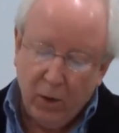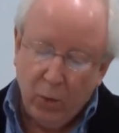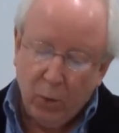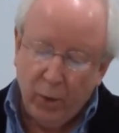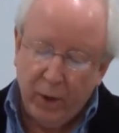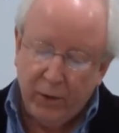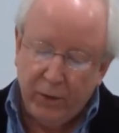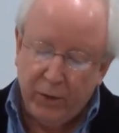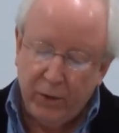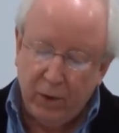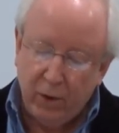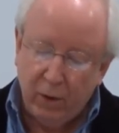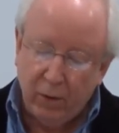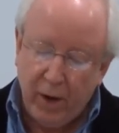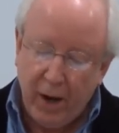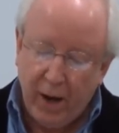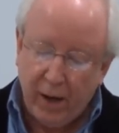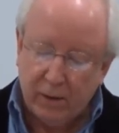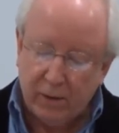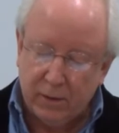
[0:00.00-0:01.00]
with you,
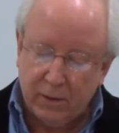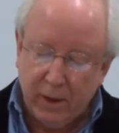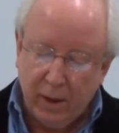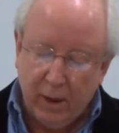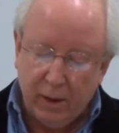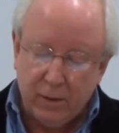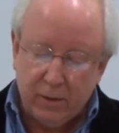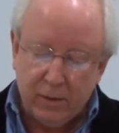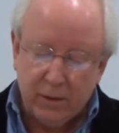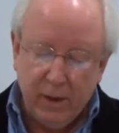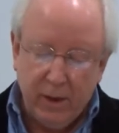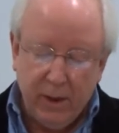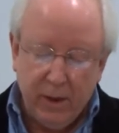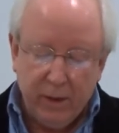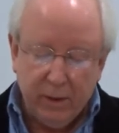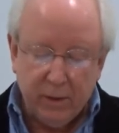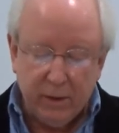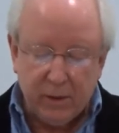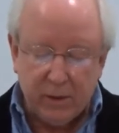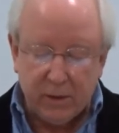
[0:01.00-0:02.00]
as does
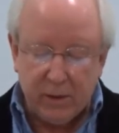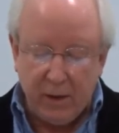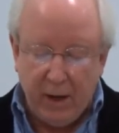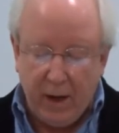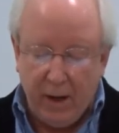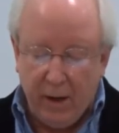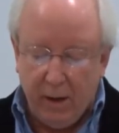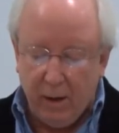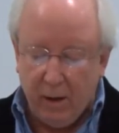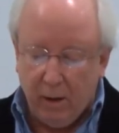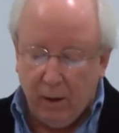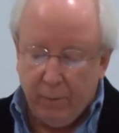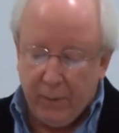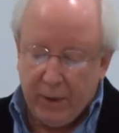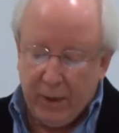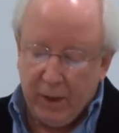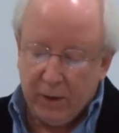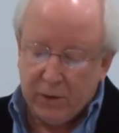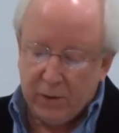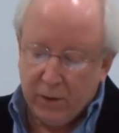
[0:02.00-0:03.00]
the snail
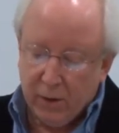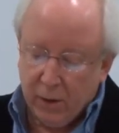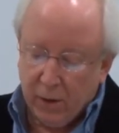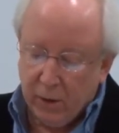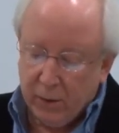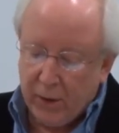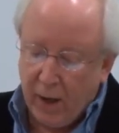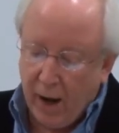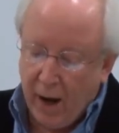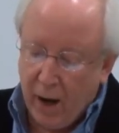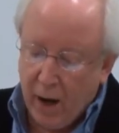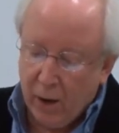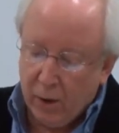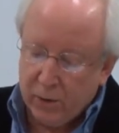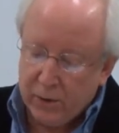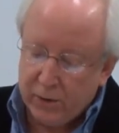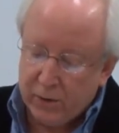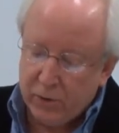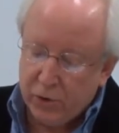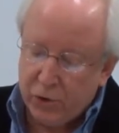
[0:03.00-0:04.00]
its earth
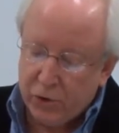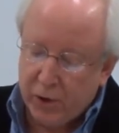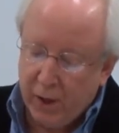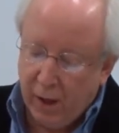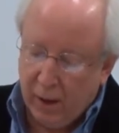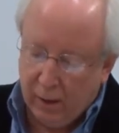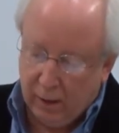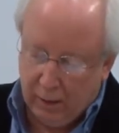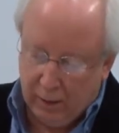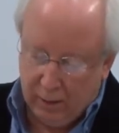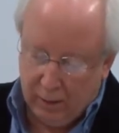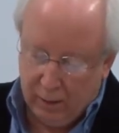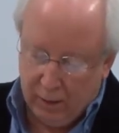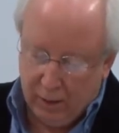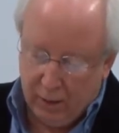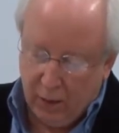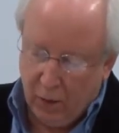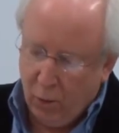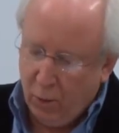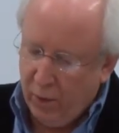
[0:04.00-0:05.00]
house shell,
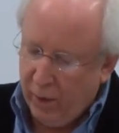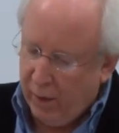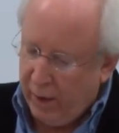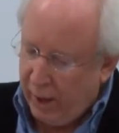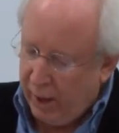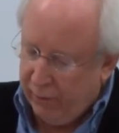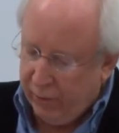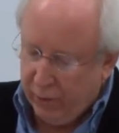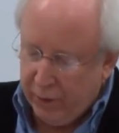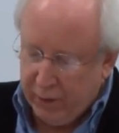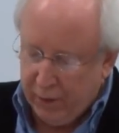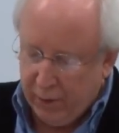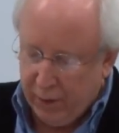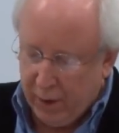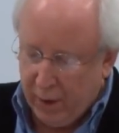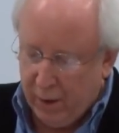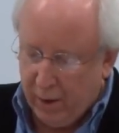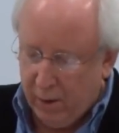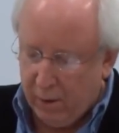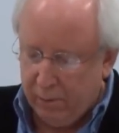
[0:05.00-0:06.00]
wherever you
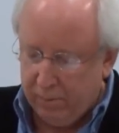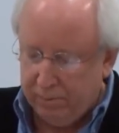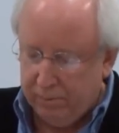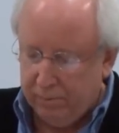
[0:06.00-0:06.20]
go,